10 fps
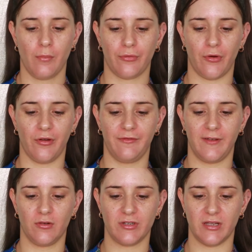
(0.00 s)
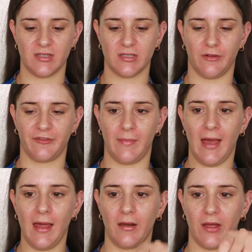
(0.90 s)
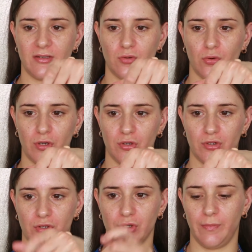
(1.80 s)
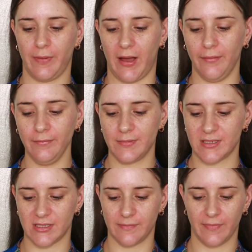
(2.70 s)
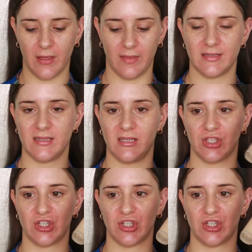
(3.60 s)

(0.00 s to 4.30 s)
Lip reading: Pro Filter Soft Matte, and I took 2 pumps. This is in the